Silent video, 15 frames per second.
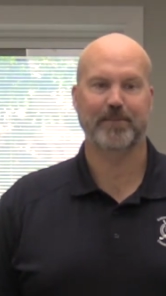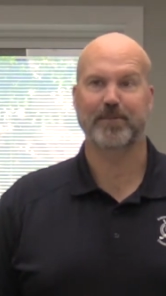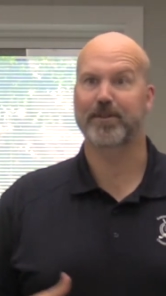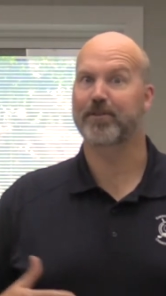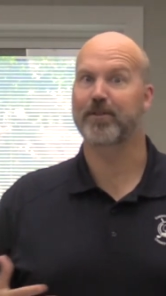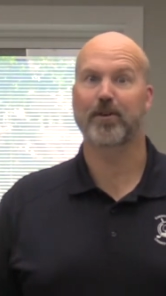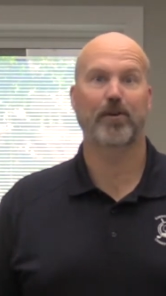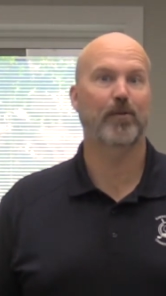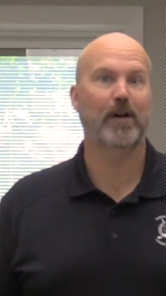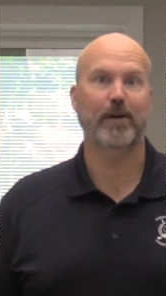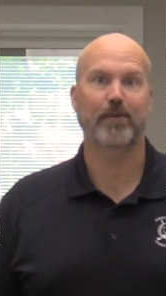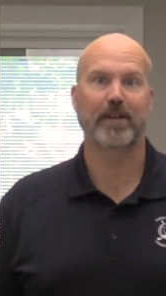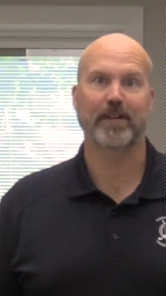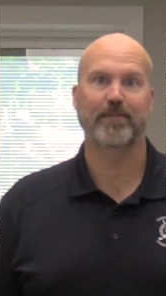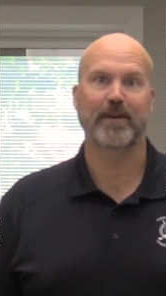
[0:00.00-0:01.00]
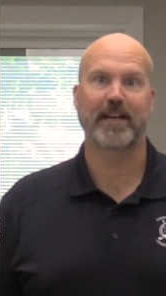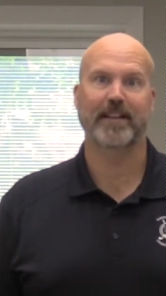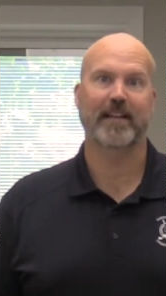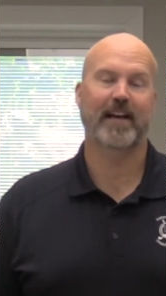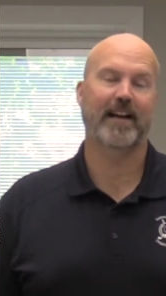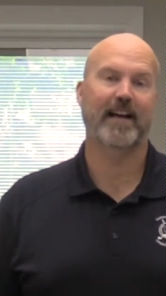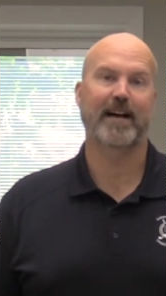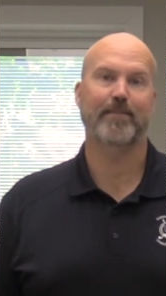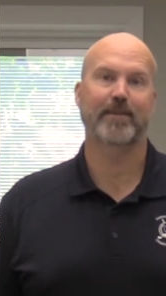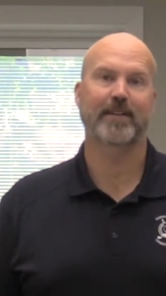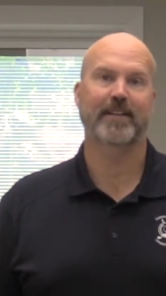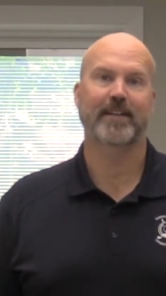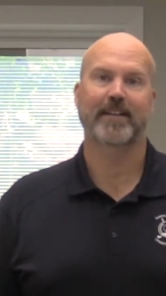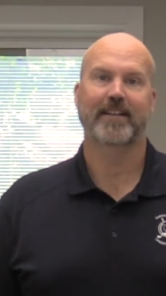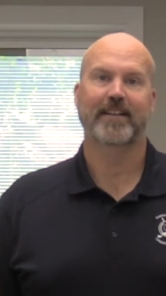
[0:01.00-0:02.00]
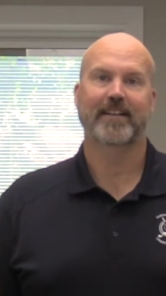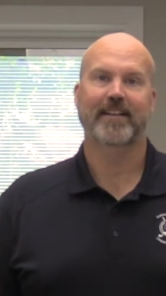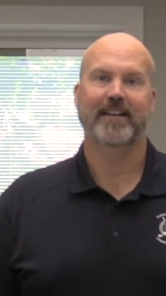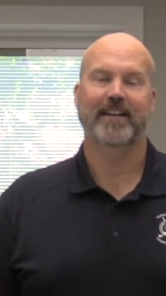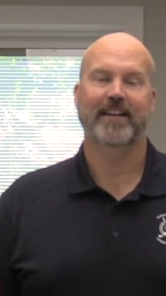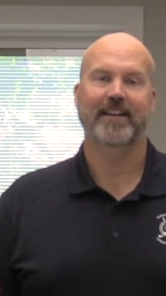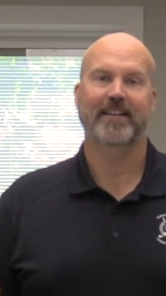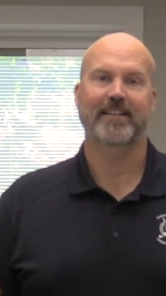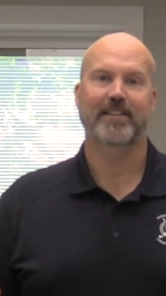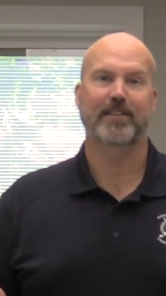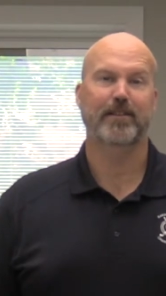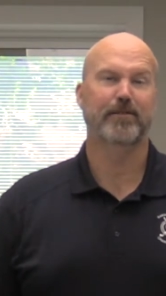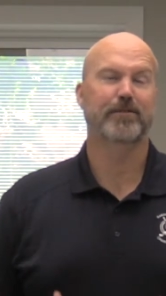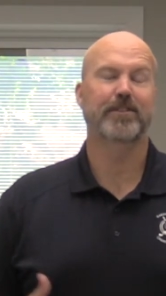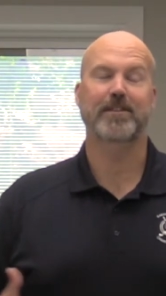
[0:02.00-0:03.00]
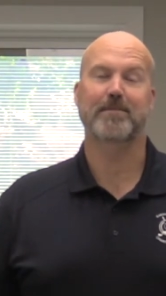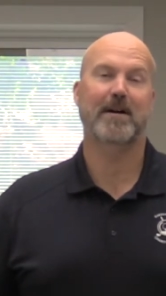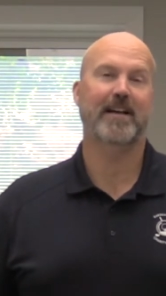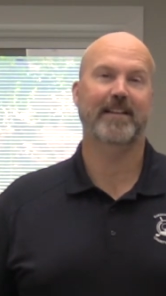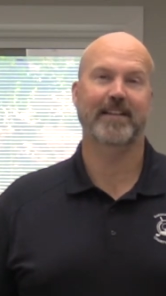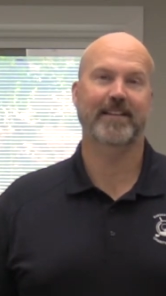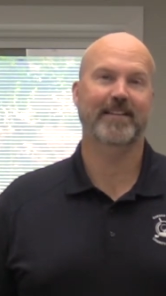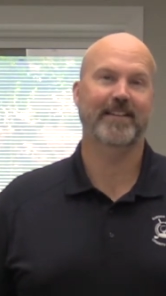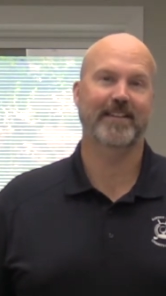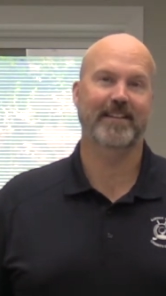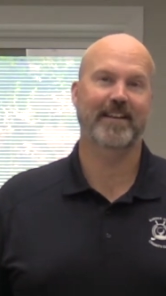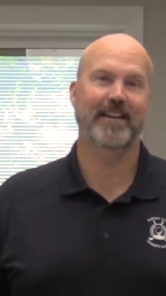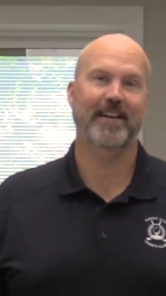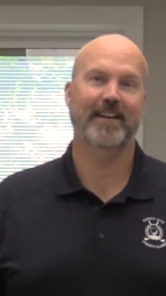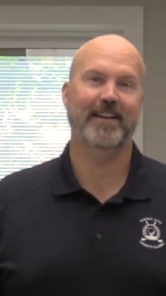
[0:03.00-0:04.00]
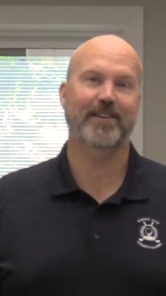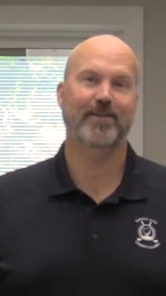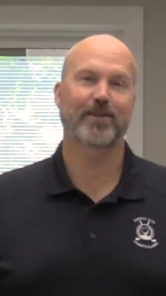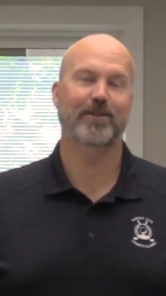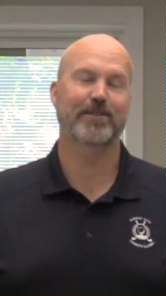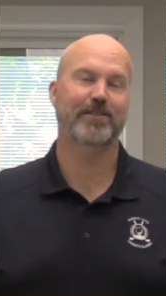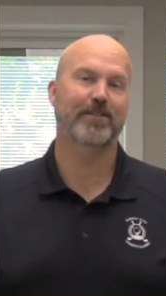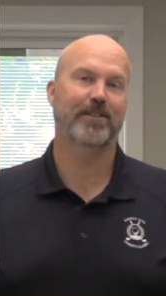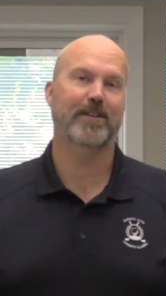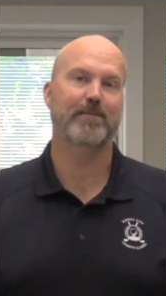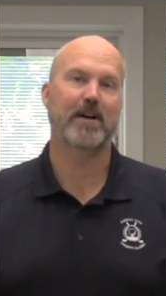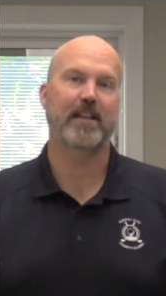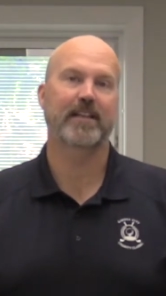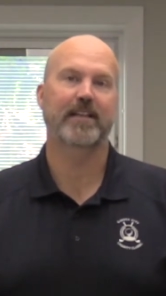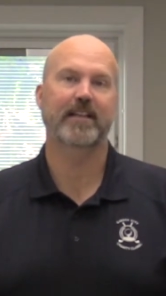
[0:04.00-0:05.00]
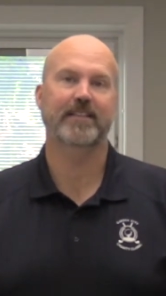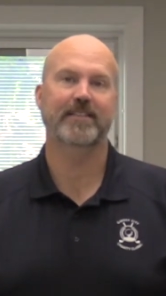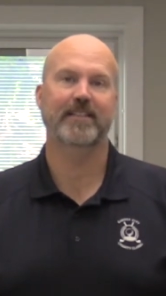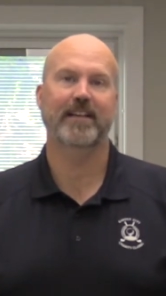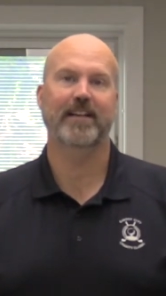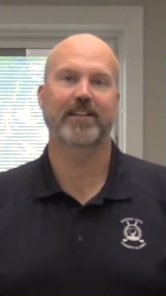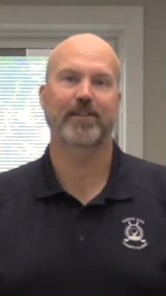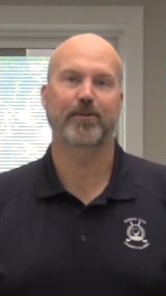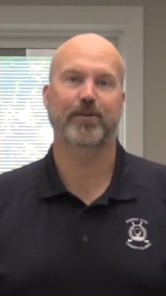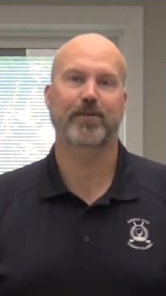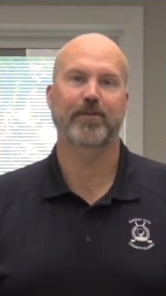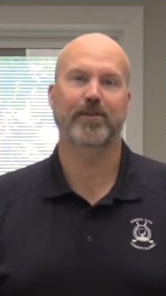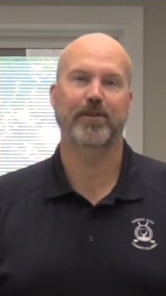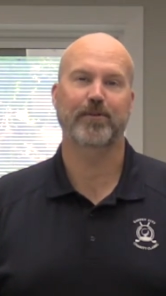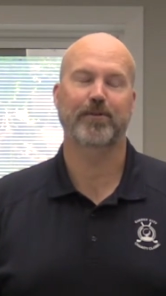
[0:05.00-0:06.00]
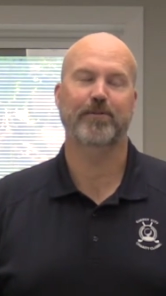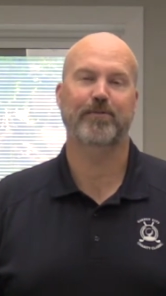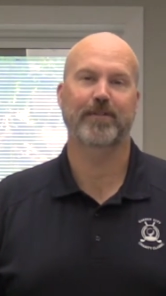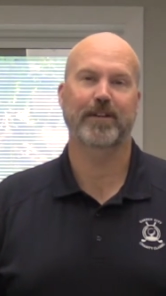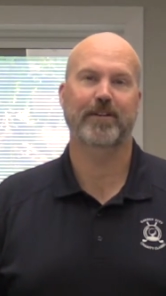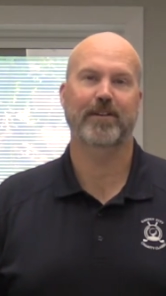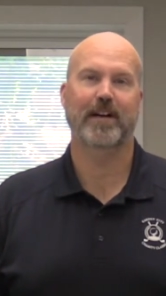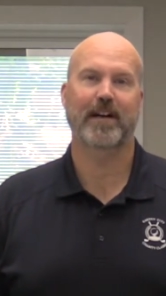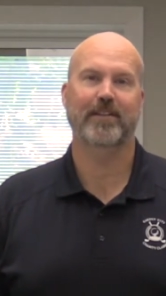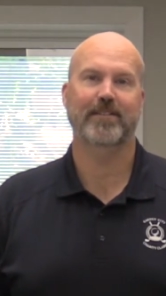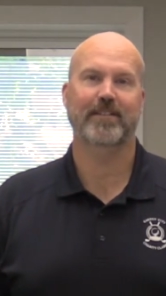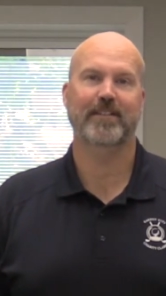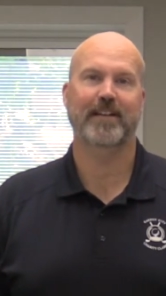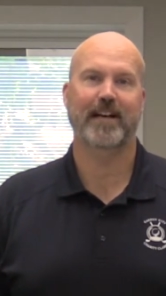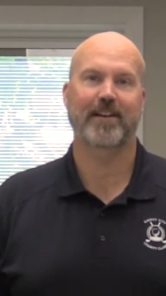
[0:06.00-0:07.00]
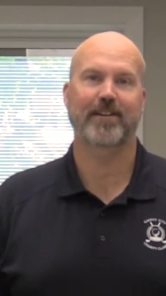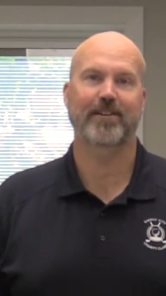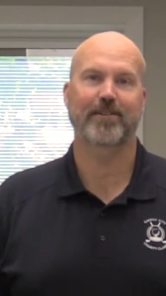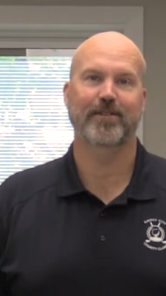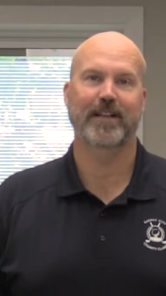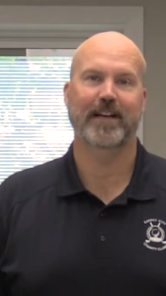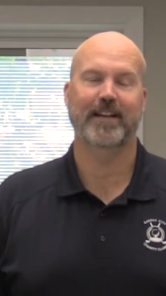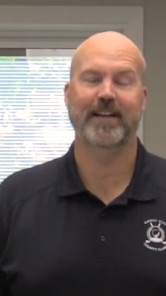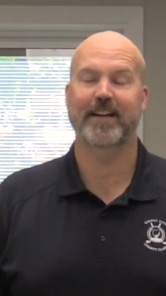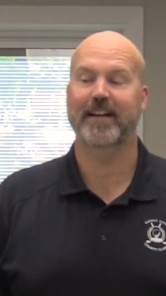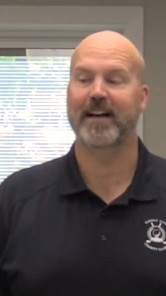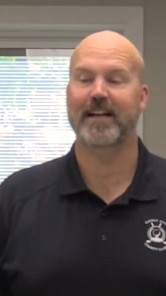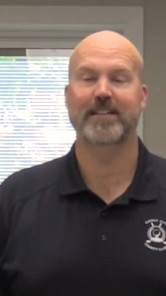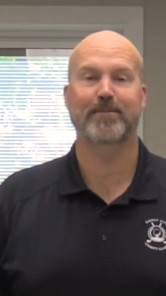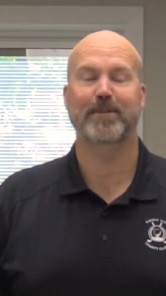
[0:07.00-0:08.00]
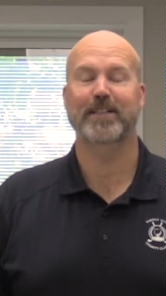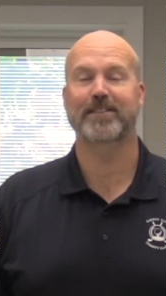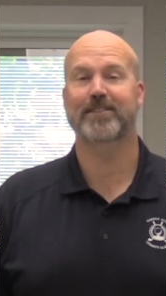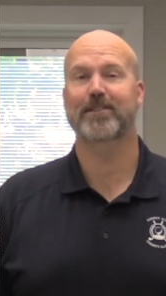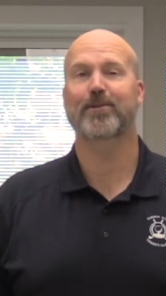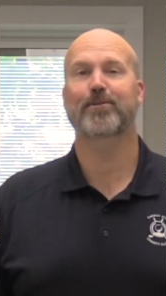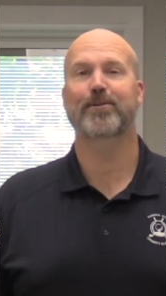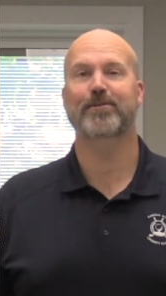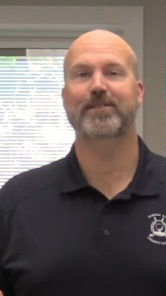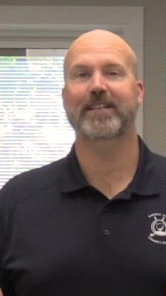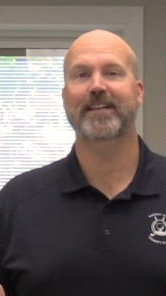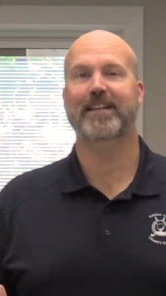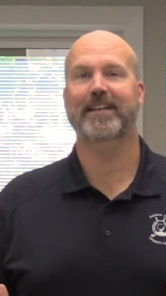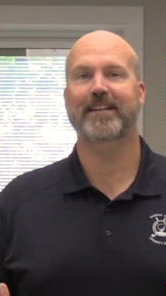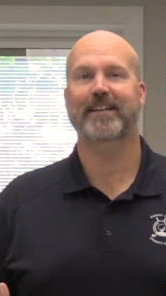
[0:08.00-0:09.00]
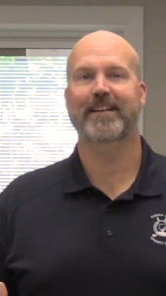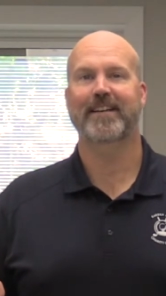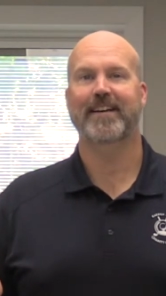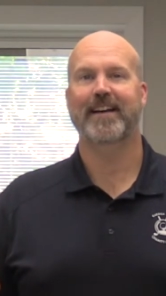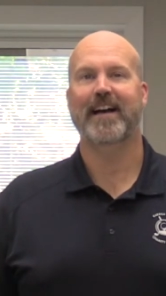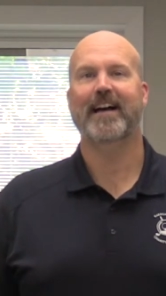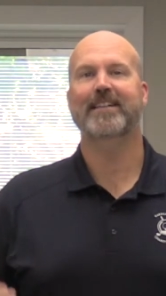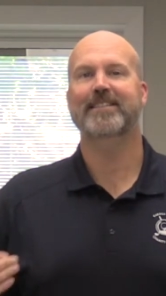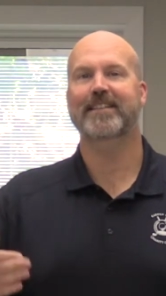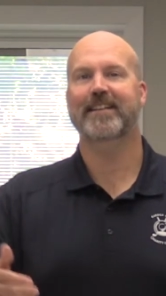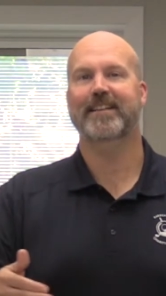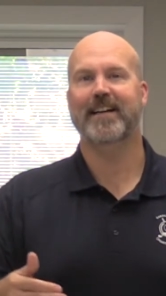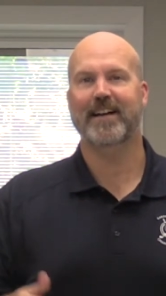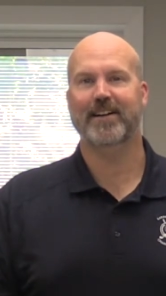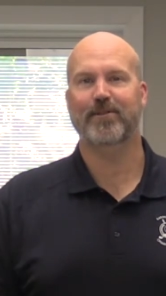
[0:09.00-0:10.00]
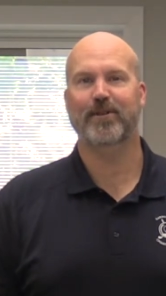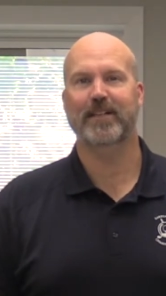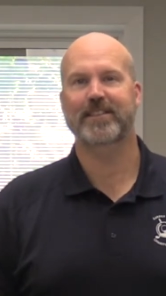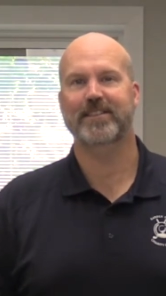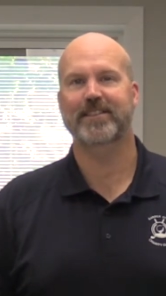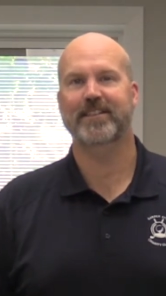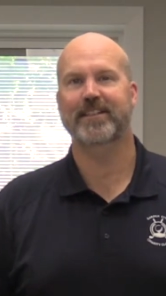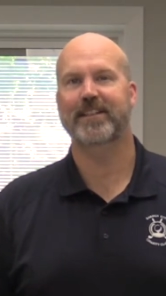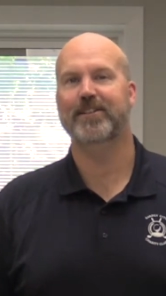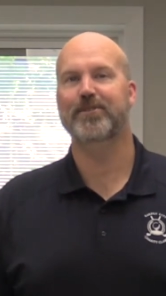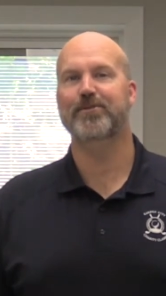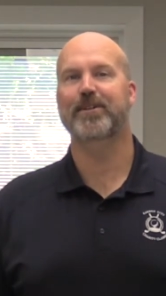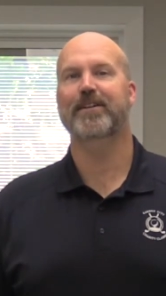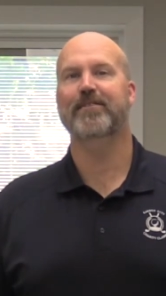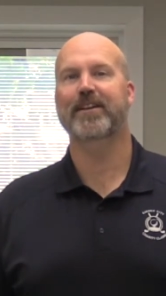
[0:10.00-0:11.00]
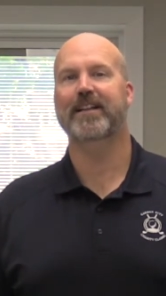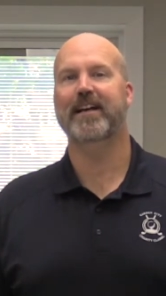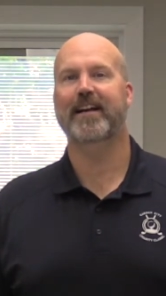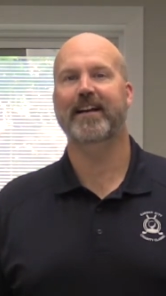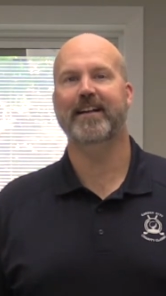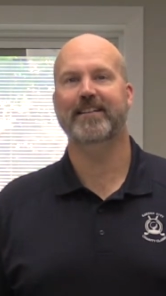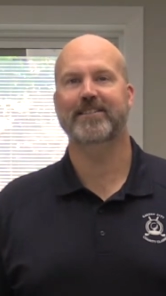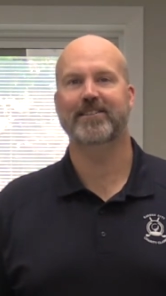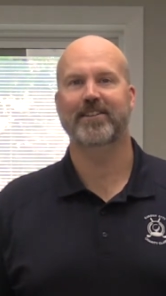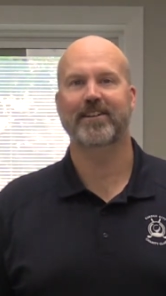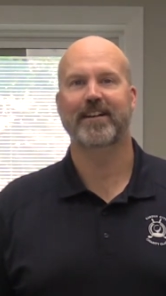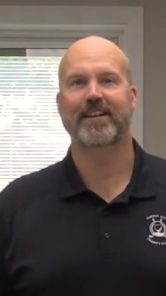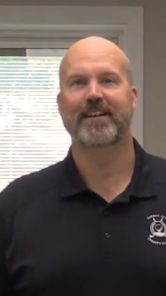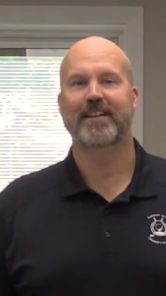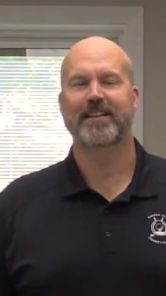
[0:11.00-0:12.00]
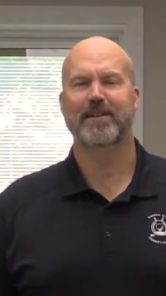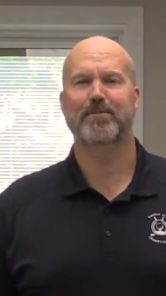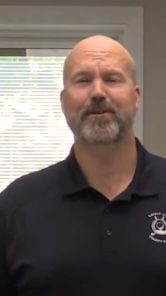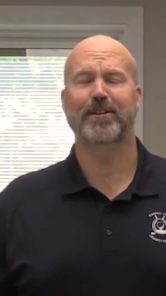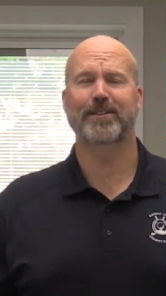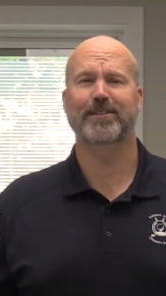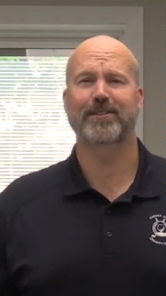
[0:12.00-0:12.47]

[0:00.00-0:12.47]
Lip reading: Do you know a way we can make that happen? And usually by the end of the day, or certainly by the next day, you would figure out how to do that. And it got to be so routine, asking that question and you giving that answer, that pretty